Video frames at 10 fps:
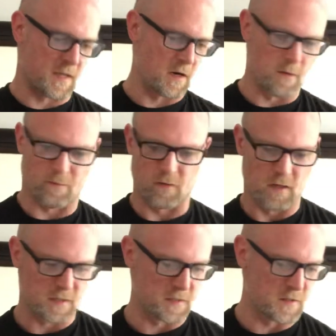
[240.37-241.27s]
that up for
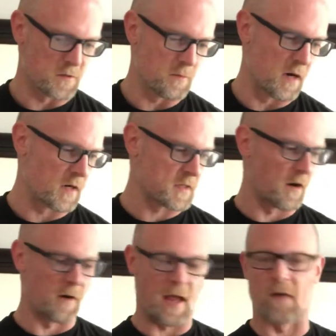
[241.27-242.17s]
less than $2. I
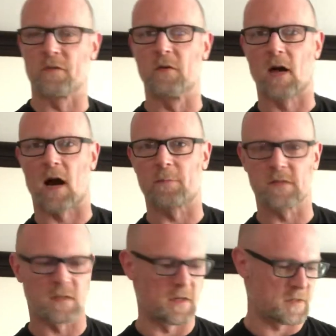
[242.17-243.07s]
already have 2
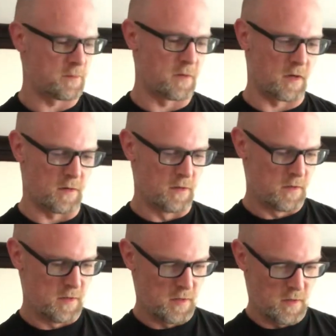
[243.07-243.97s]
copies of this, but
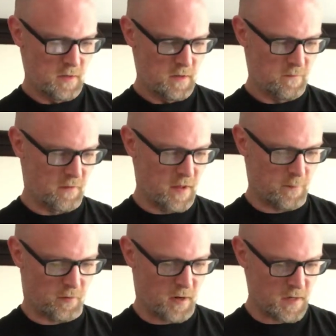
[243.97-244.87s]
for
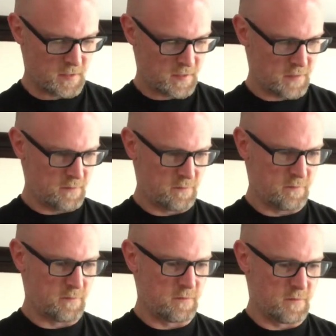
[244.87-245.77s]
that price,
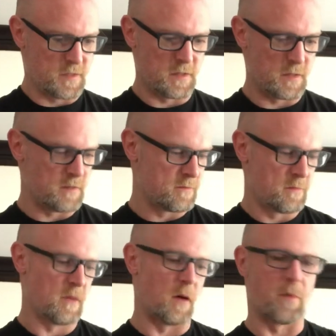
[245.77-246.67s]

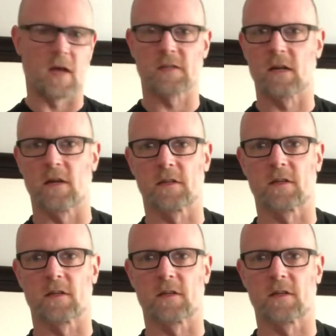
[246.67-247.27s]
I'll pass it on to